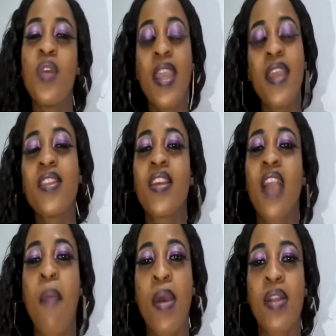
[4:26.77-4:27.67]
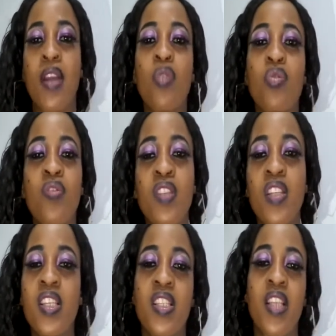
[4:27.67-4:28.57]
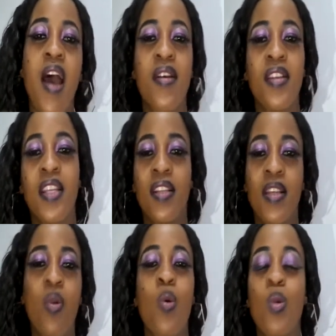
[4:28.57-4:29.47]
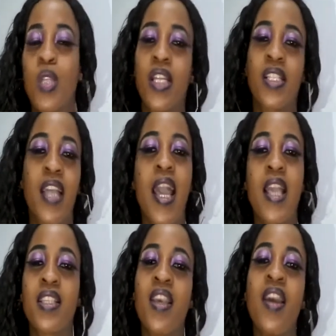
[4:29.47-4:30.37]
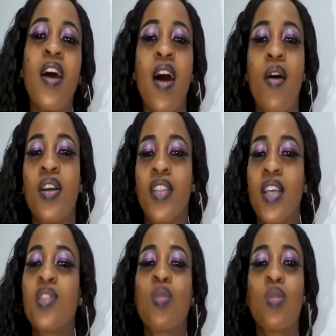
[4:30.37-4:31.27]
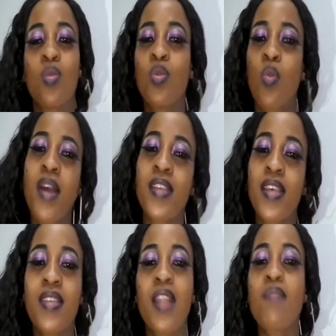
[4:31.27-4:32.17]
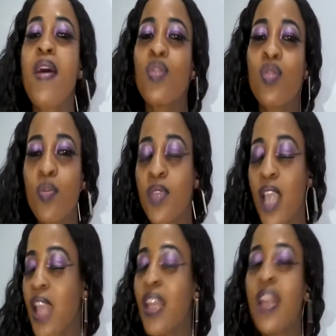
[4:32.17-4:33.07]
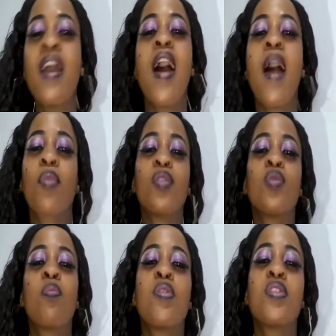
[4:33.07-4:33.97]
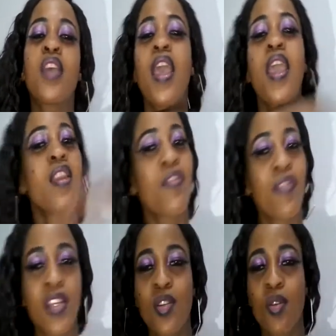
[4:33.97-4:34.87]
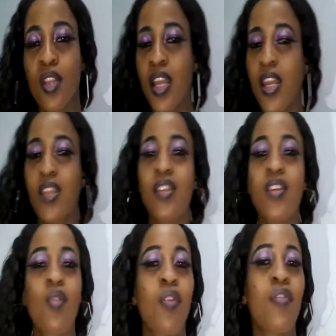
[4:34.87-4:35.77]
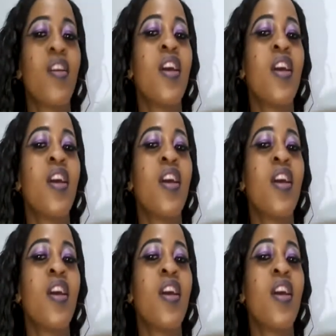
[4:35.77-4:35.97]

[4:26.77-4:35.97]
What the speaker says: anything about how to niche down and all that guys. I just thought once I start my YouTube channel, I'm going to post any video that I think of,